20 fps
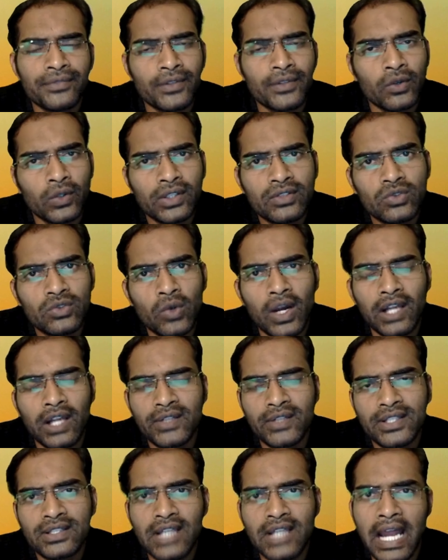Okay, so
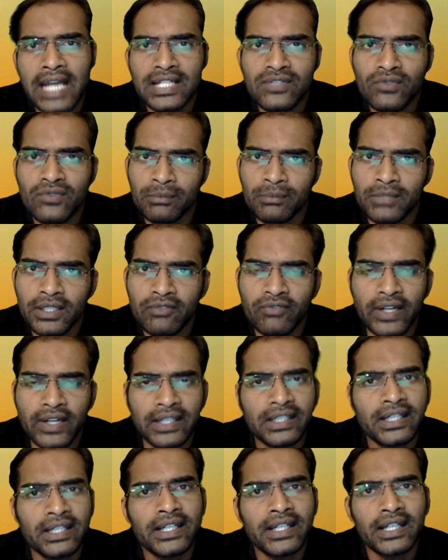always starts from the
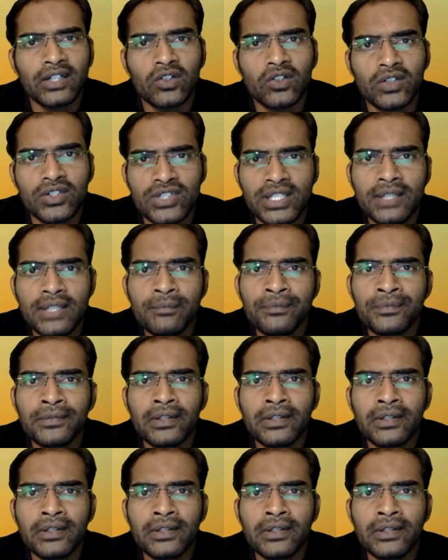front end technology.